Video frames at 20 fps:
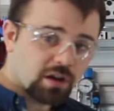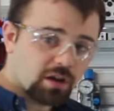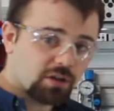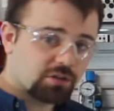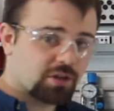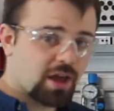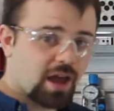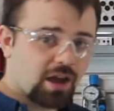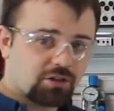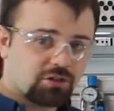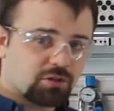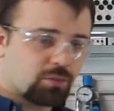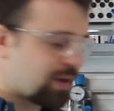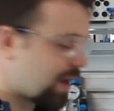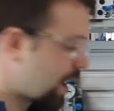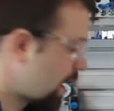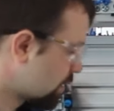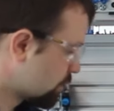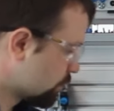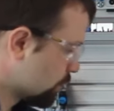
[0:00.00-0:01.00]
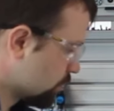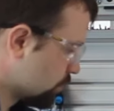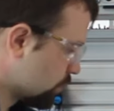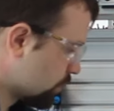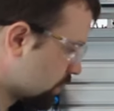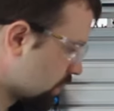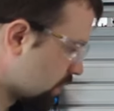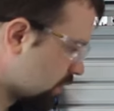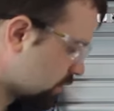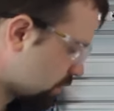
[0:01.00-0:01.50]
last action we had, which
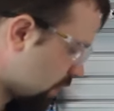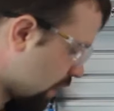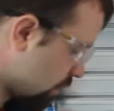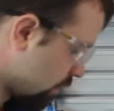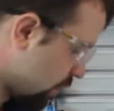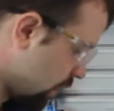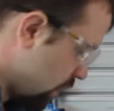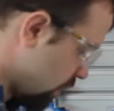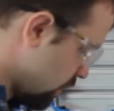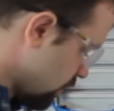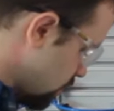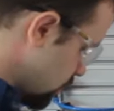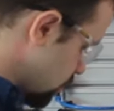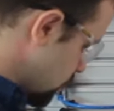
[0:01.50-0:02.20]
was this down here.